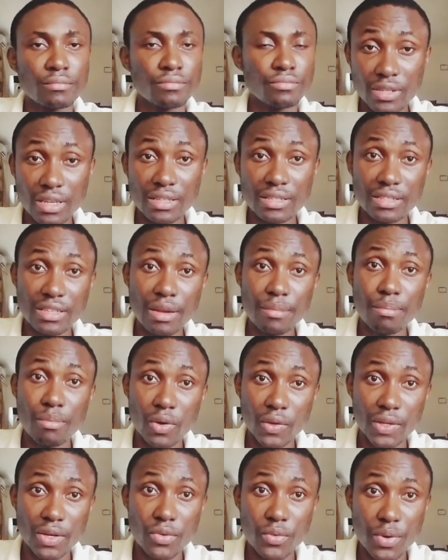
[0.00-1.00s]

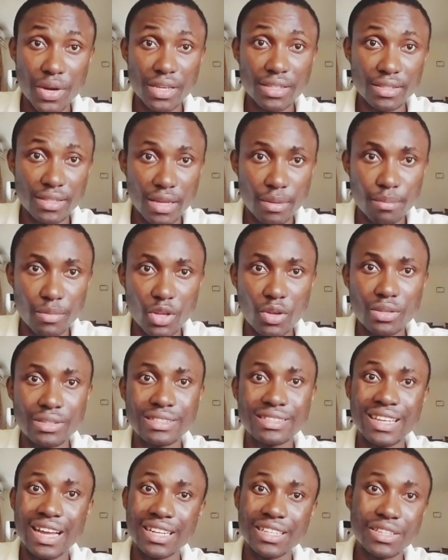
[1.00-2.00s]
stepmother raised them because
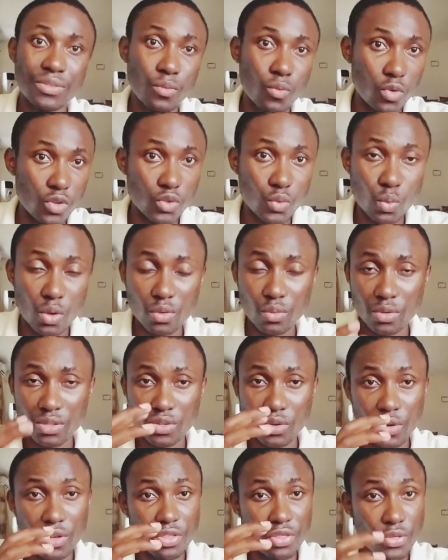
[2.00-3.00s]
that was what was
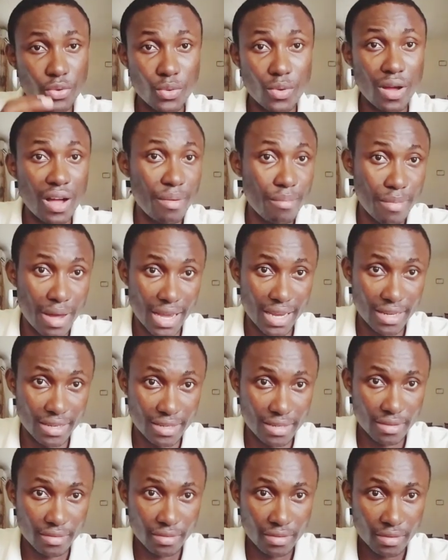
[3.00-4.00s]
going through her mind.
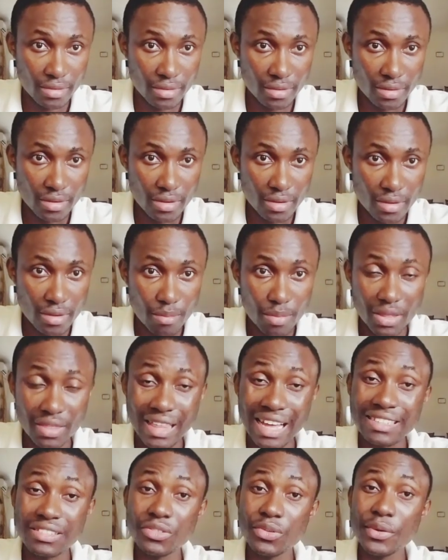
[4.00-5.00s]
But that's
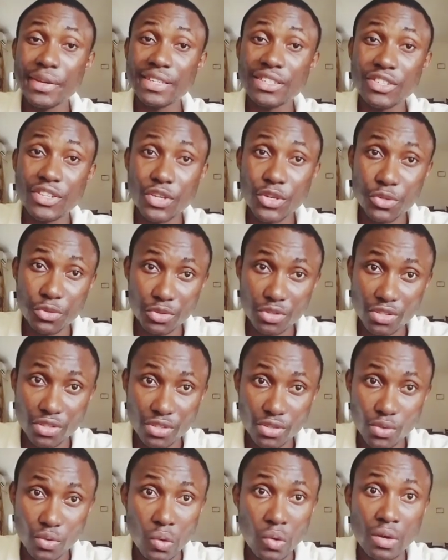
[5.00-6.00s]
no excuse
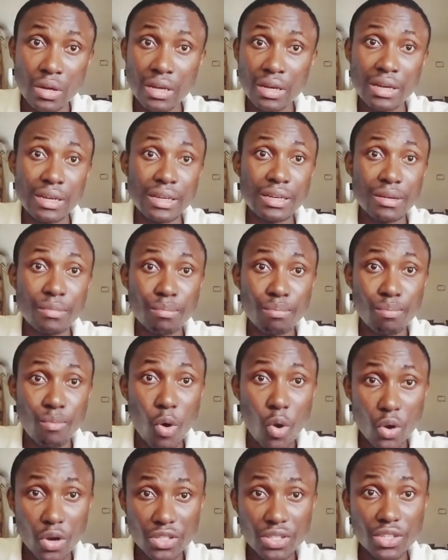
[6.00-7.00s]
to
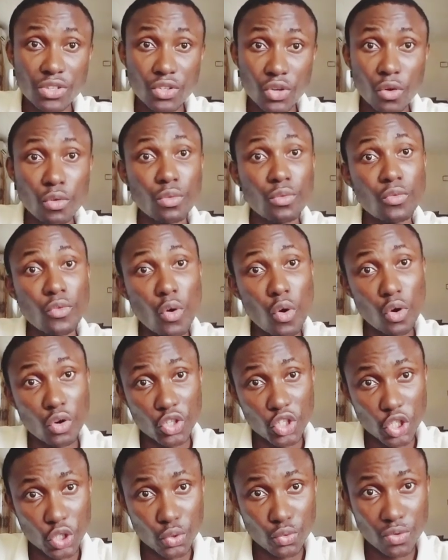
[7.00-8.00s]
poison your four
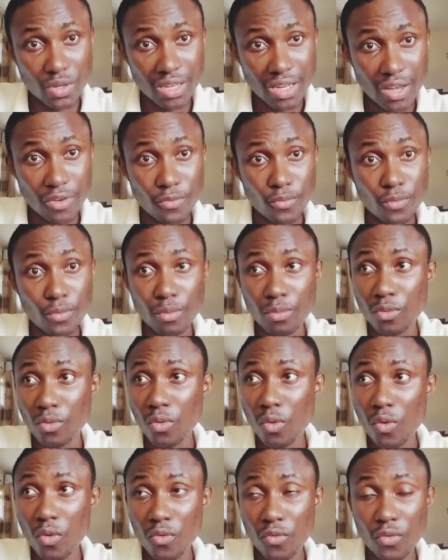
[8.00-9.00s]
children and go
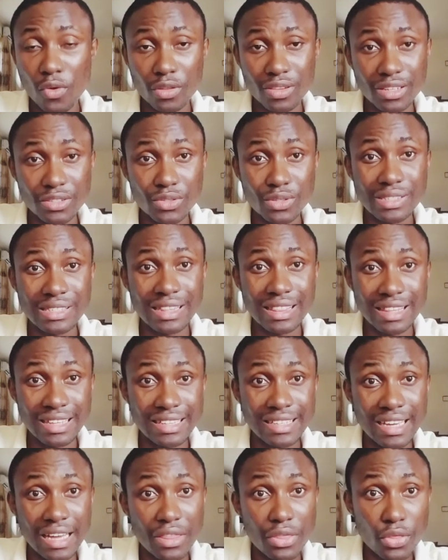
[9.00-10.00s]
further to slit their
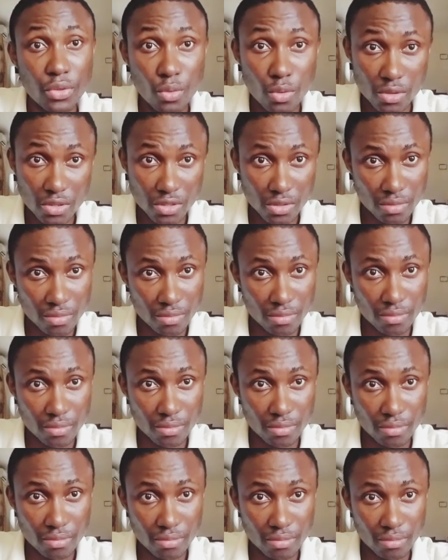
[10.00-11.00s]
throats.
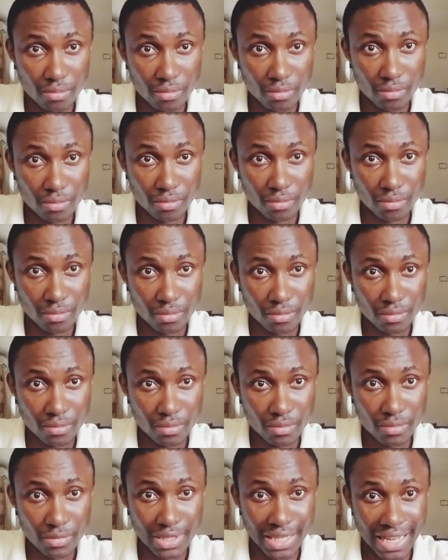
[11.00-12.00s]

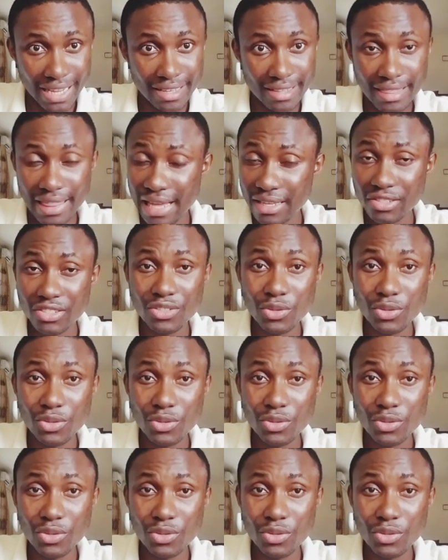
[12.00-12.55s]
Like, that's no